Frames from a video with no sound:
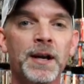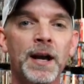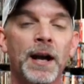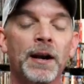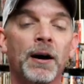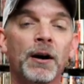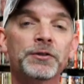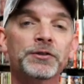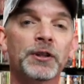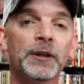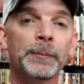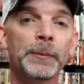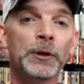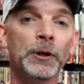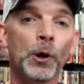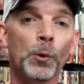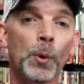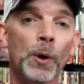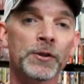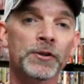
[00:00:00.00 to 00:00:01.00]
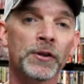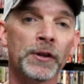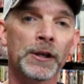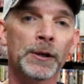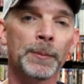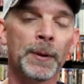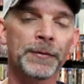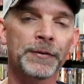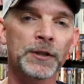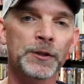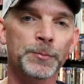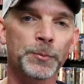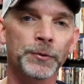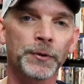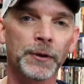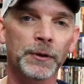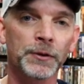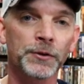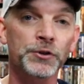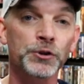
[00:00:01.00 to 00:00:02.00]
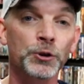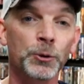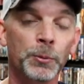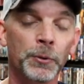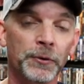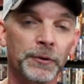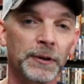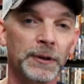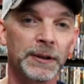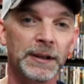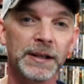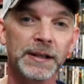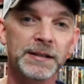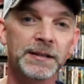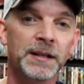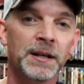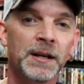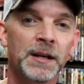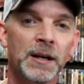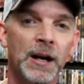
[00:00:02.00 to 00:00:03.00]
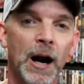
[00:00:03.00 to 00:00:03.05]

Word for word: And also let me know what you think about this particular steelbook release.